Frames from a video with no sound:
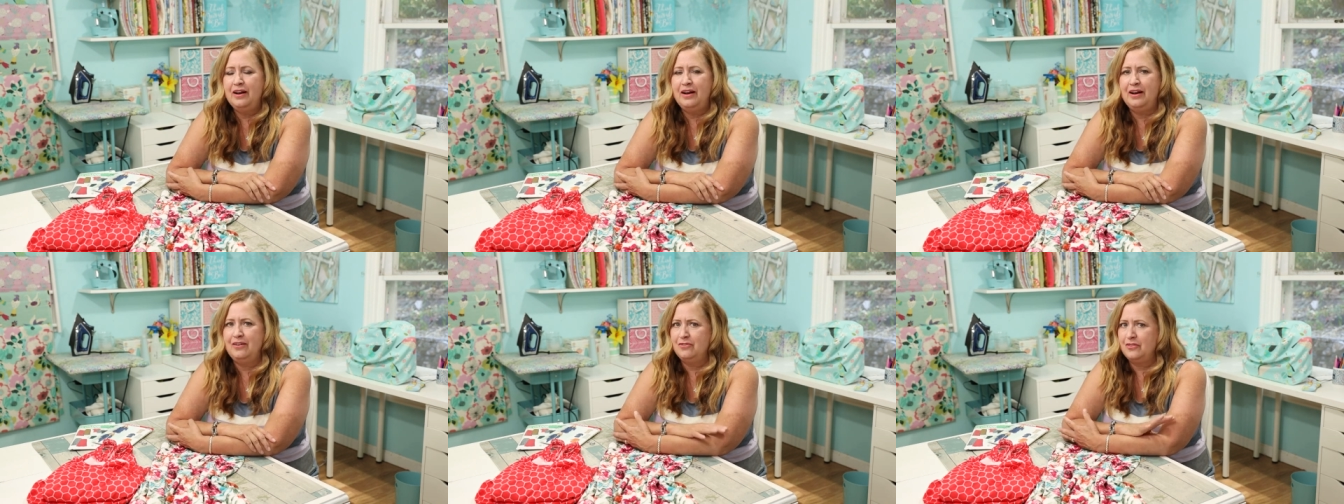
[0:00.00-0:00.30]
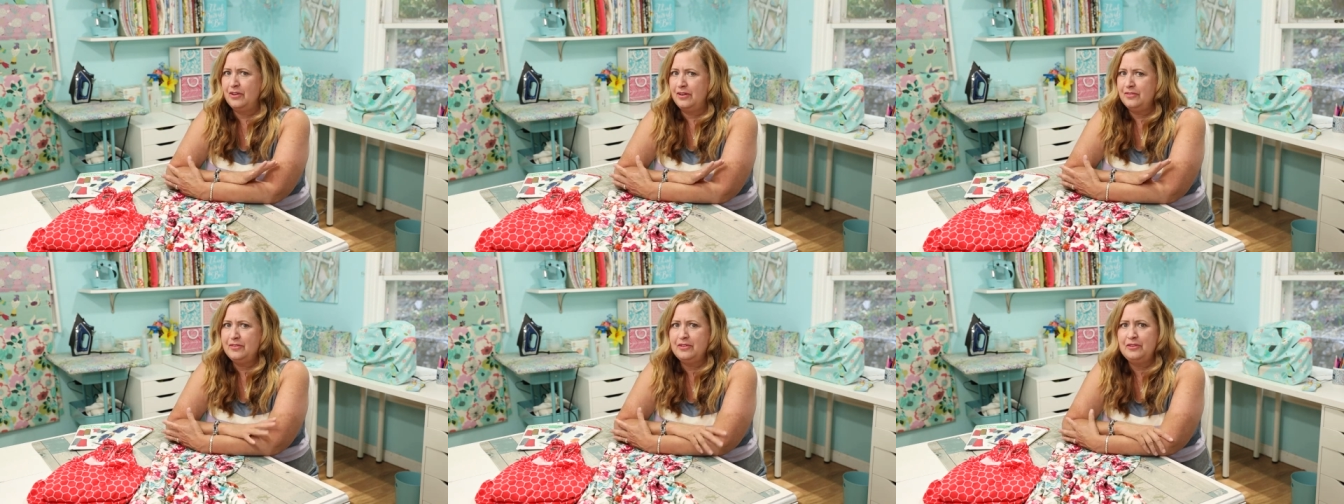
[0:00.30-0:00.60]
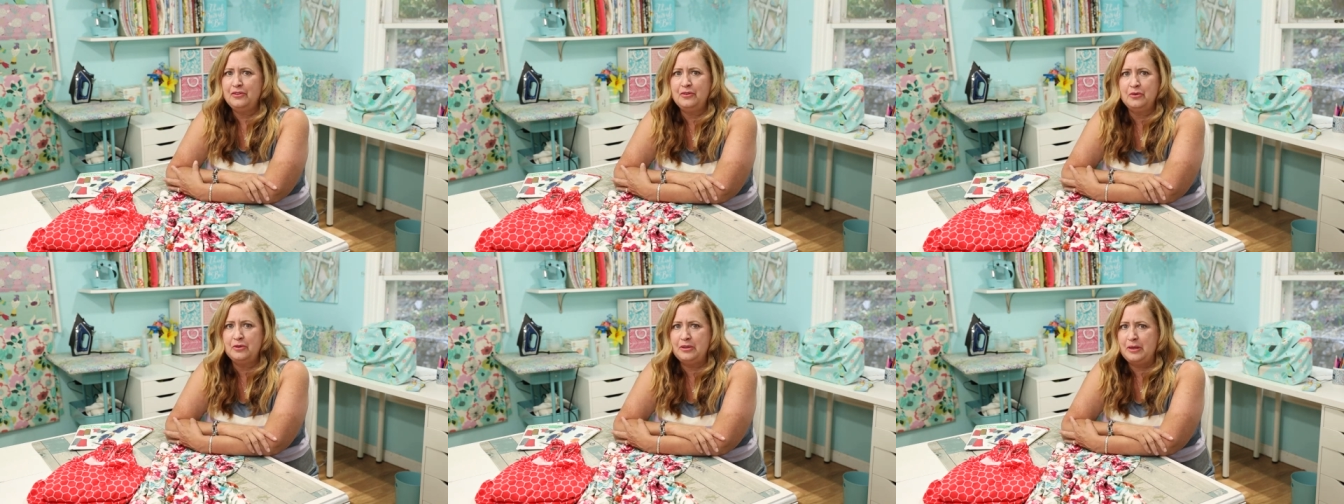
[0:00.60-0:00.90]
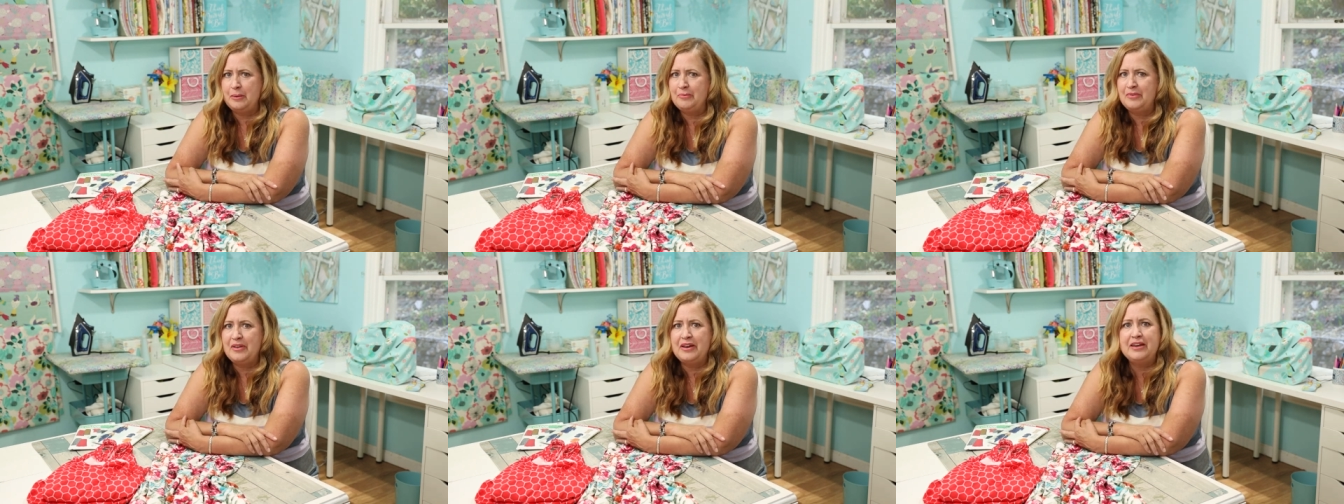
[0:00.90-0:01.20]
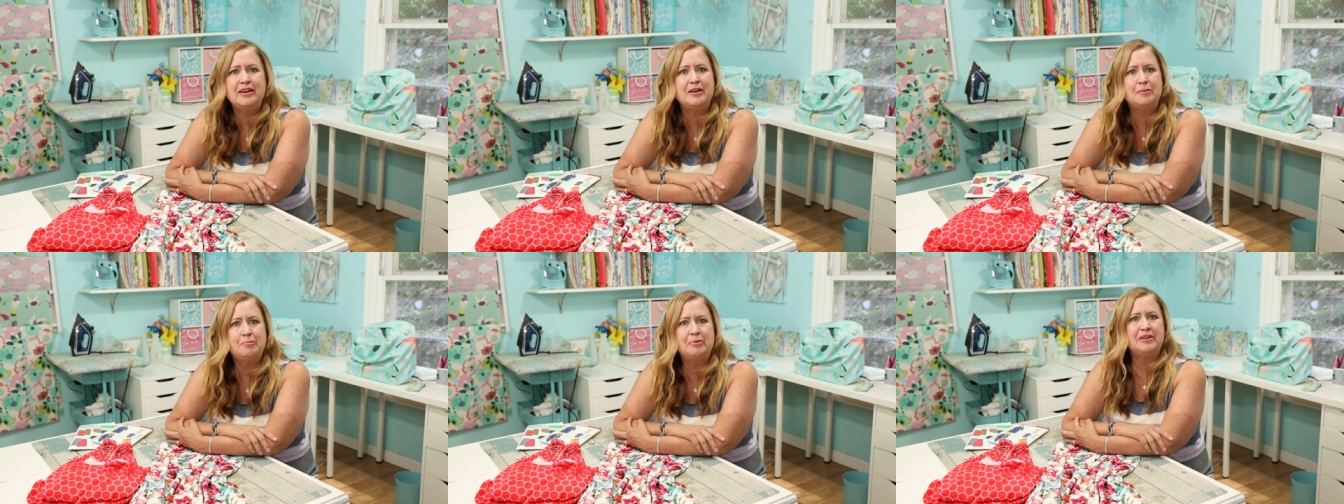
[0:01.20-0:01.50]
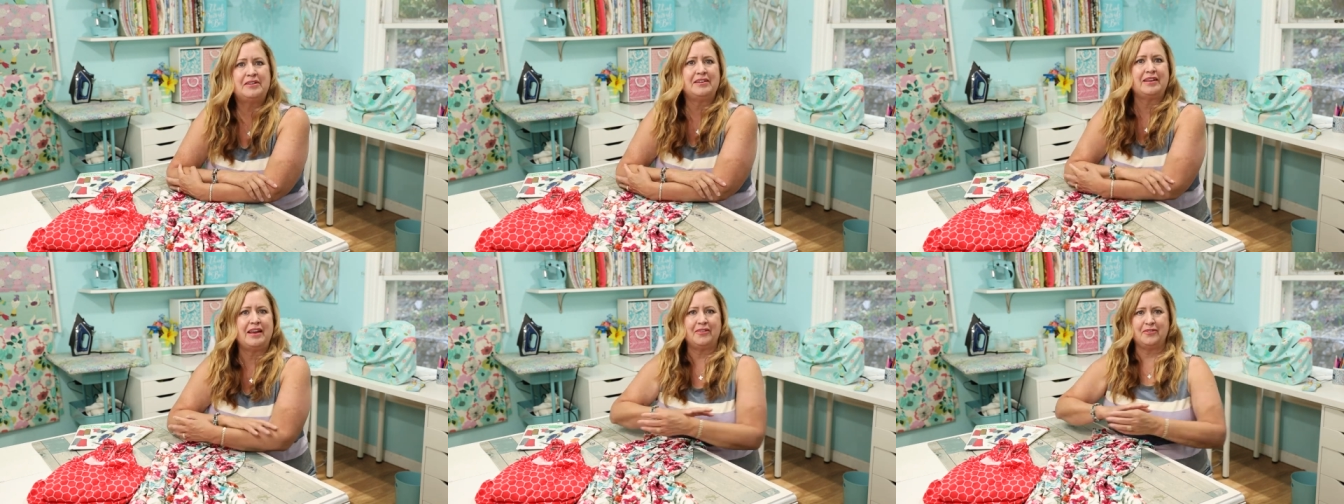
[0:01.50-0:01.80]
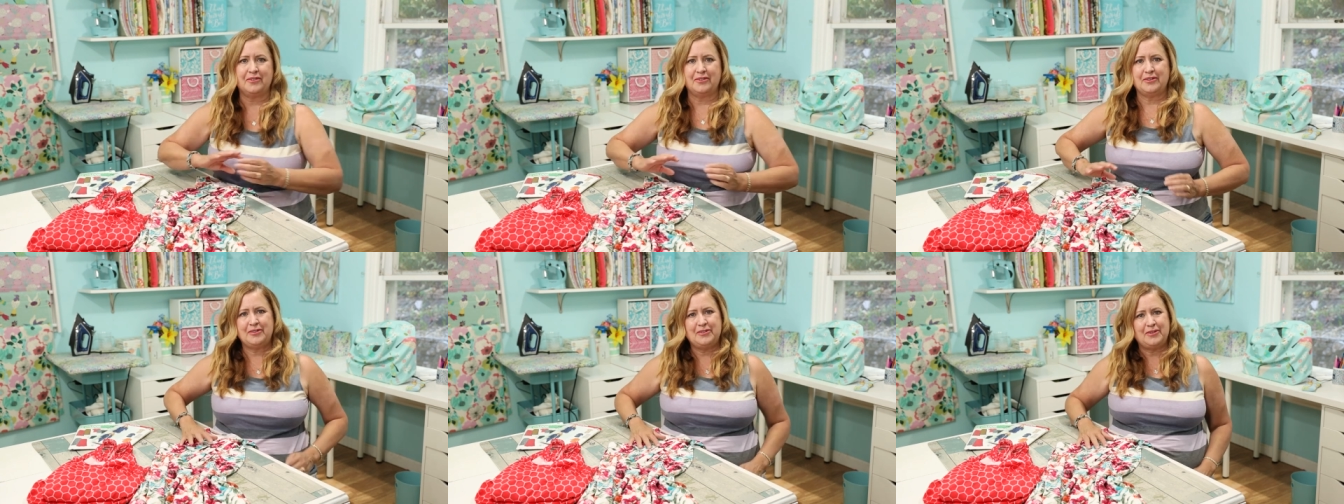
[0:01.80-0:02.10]
I have lots of little clips I need to put
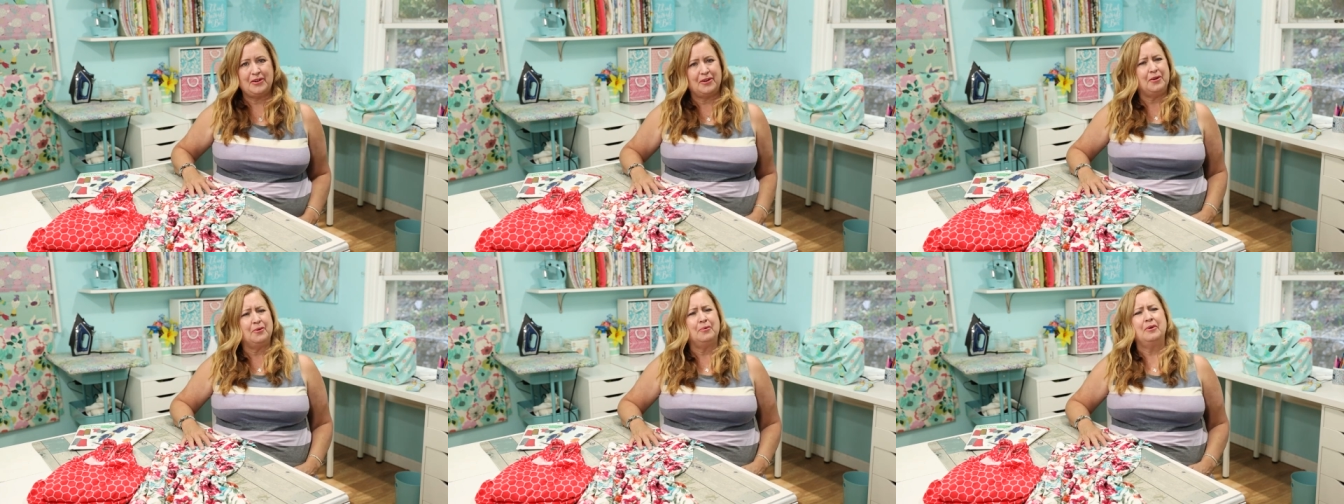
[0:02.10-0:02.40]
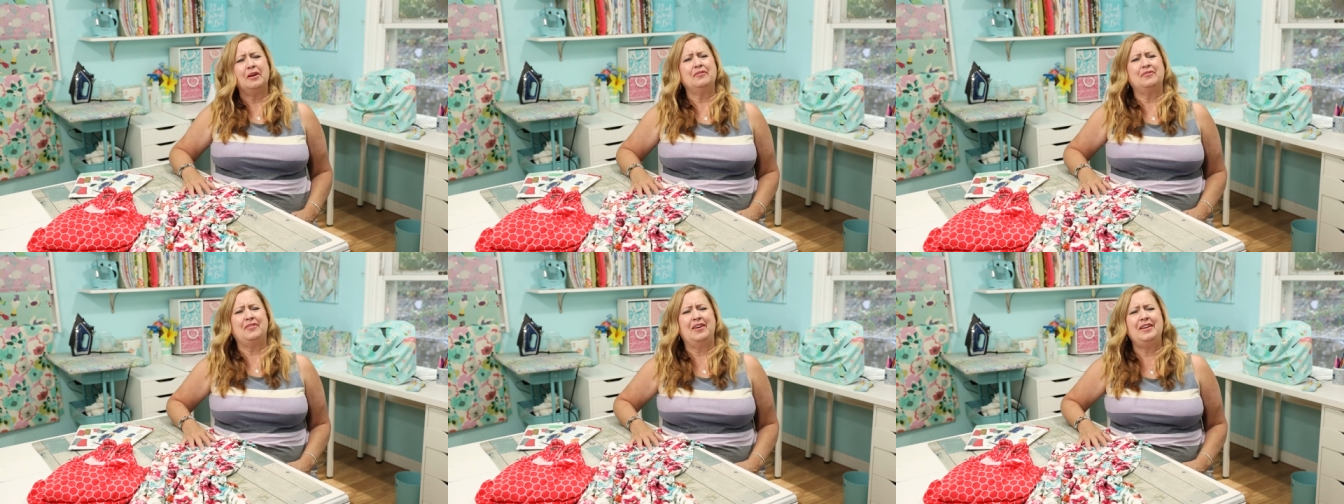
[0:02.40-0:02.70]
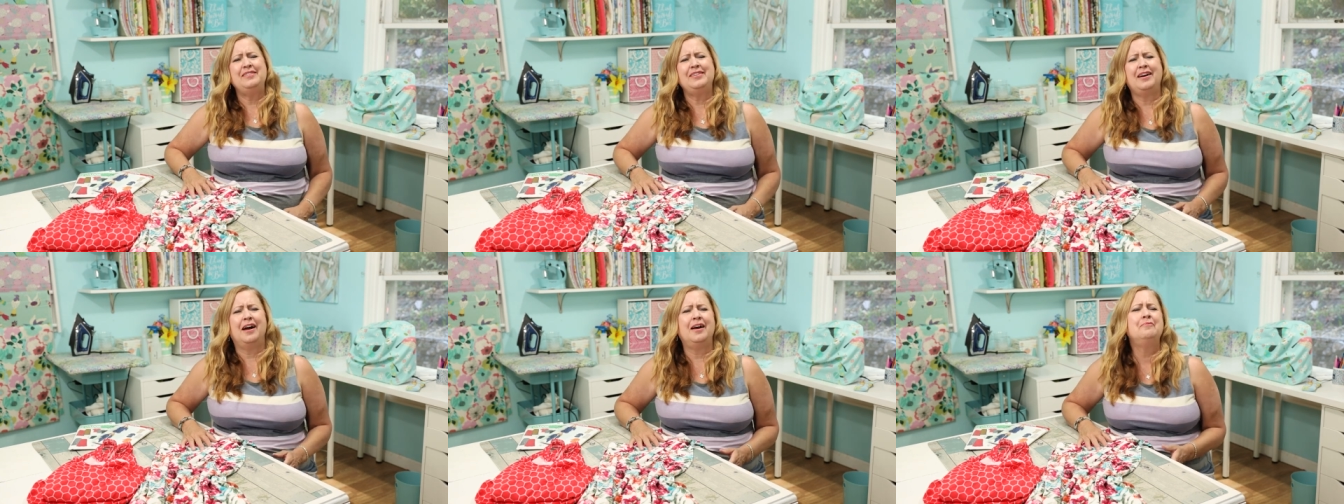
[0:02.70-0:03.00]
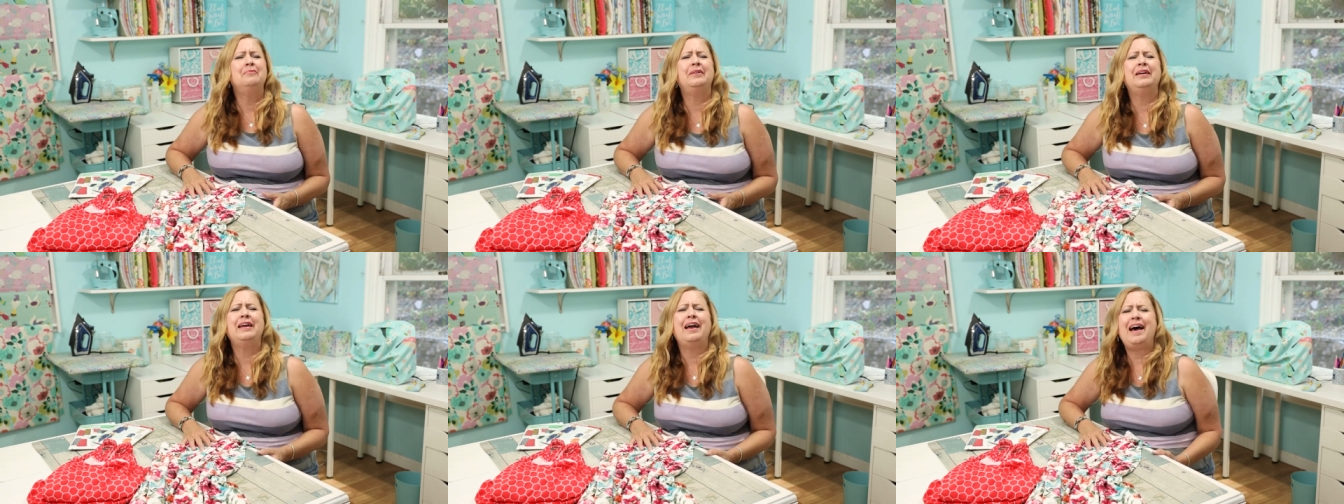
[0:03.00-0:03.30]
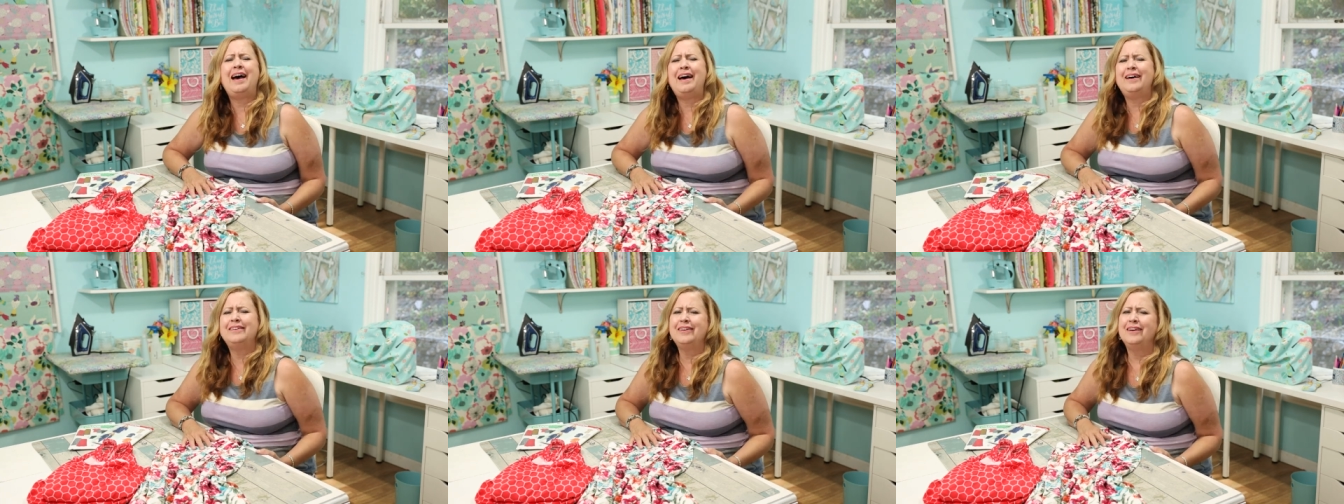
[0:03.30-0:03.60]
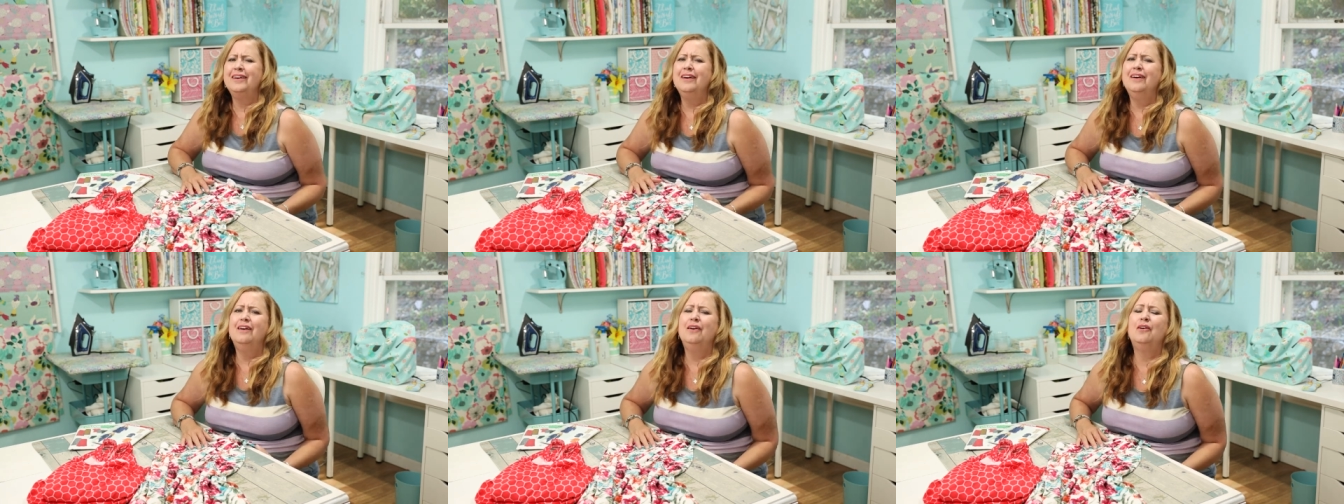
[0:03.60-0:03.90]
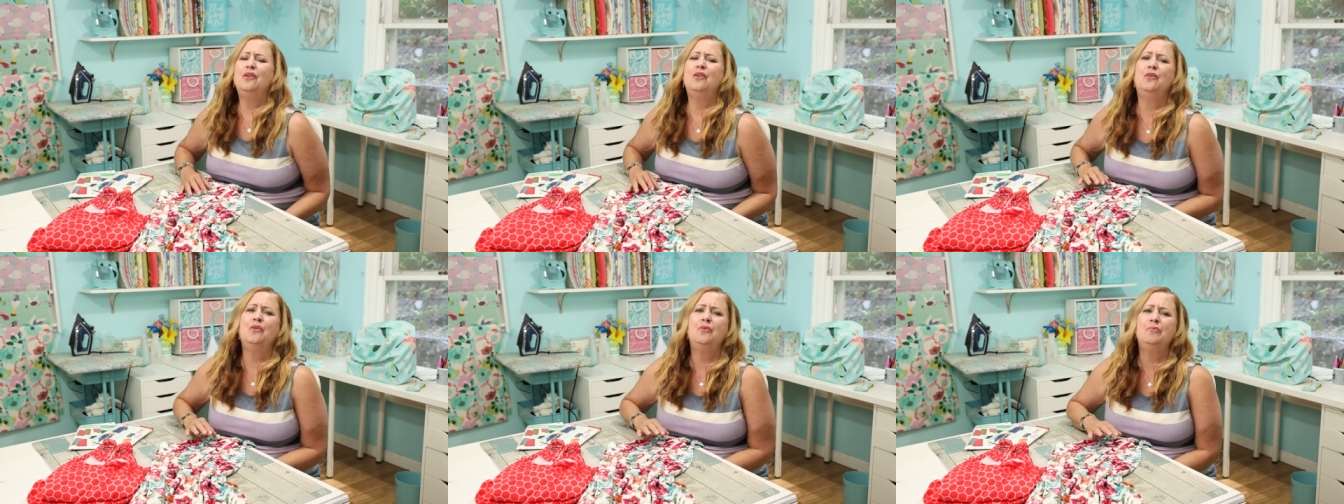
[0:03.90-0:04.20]
together to show you what a fun time we had.
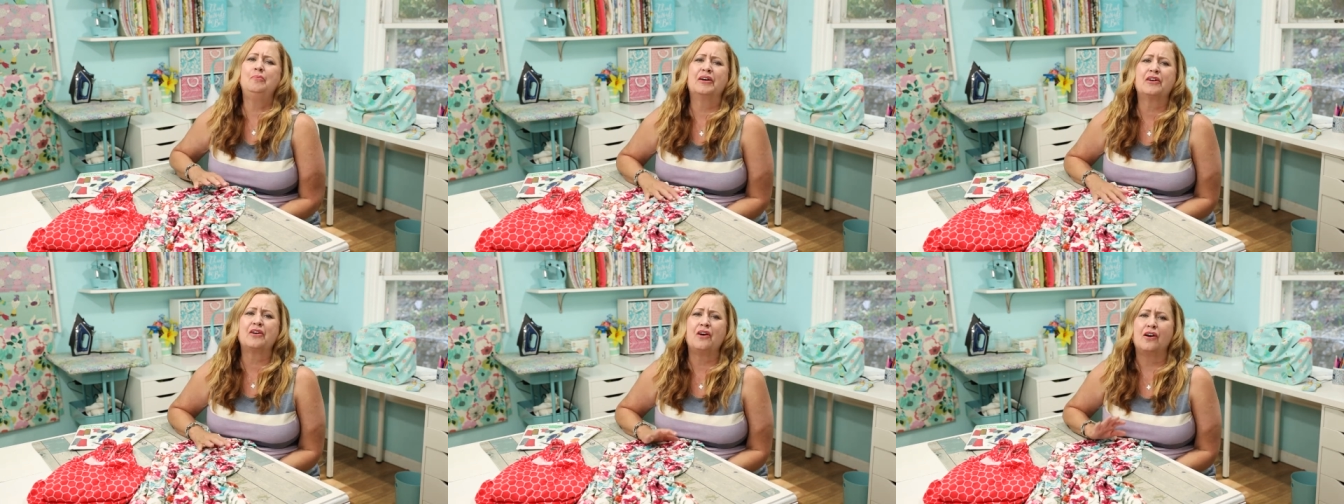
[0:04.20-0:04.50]
Oh my